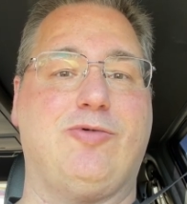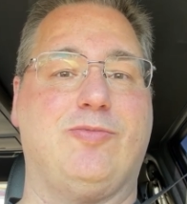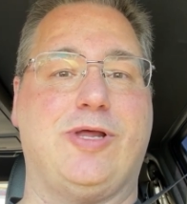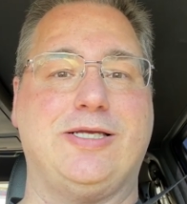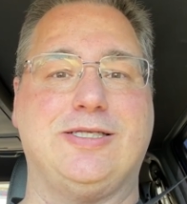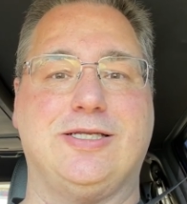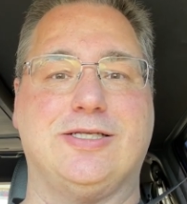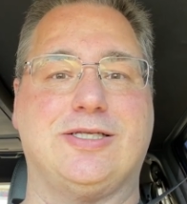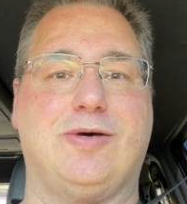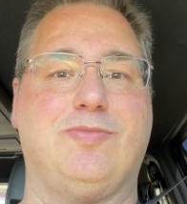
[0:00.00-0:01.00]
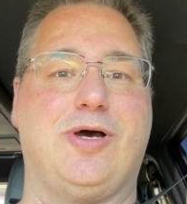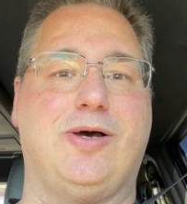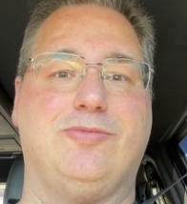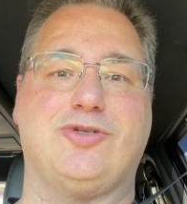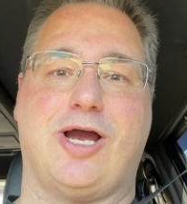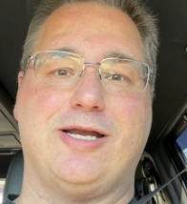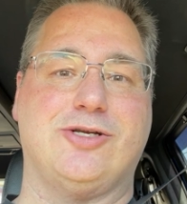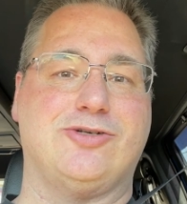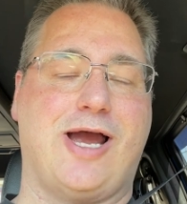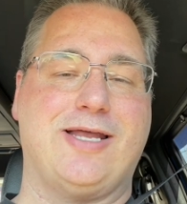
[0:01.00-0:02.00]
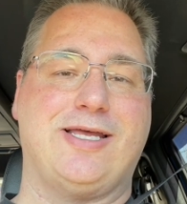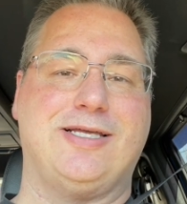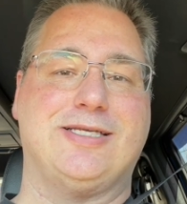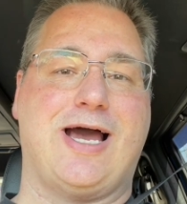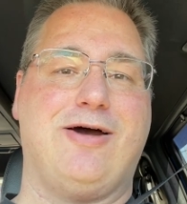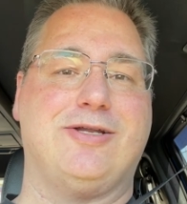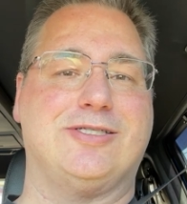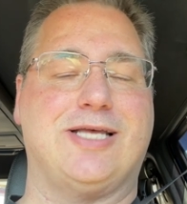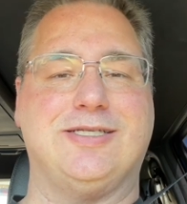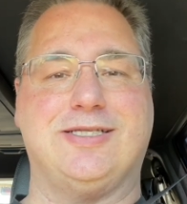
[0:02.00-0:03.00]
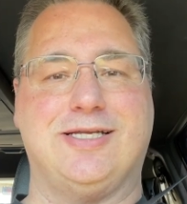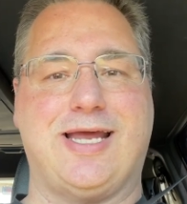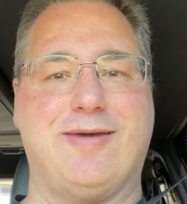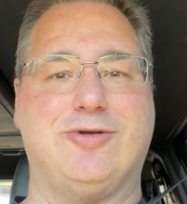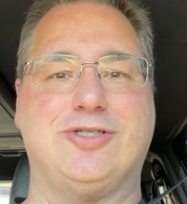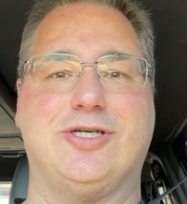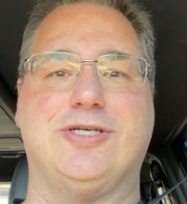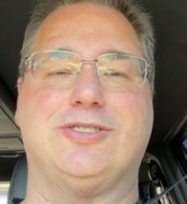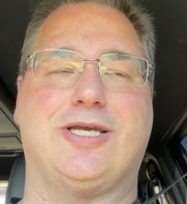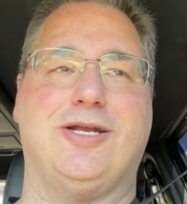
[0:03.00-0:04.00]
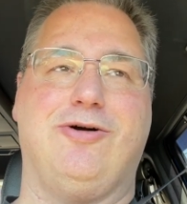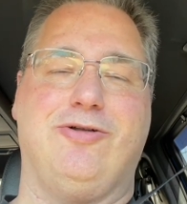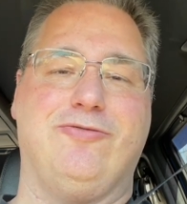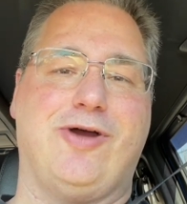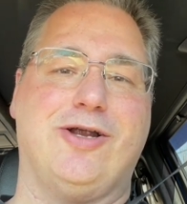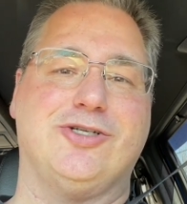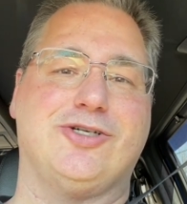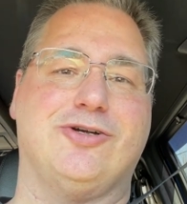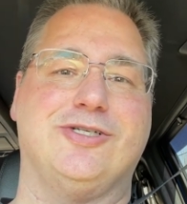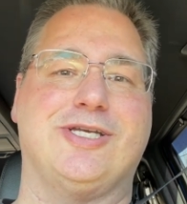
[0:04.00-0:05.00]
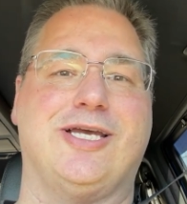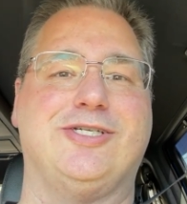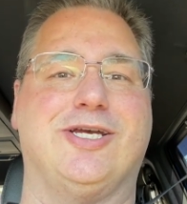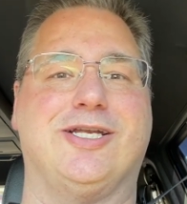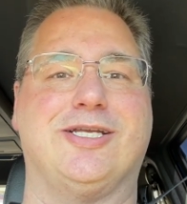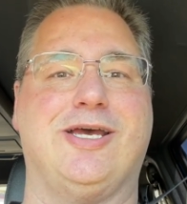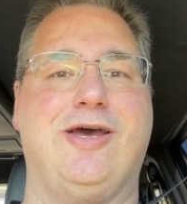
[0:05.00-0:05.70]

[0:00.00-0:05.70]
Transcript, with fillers: replacing the sump pump, trying to dry things out, assess the damages, get a hold of our insurance agent.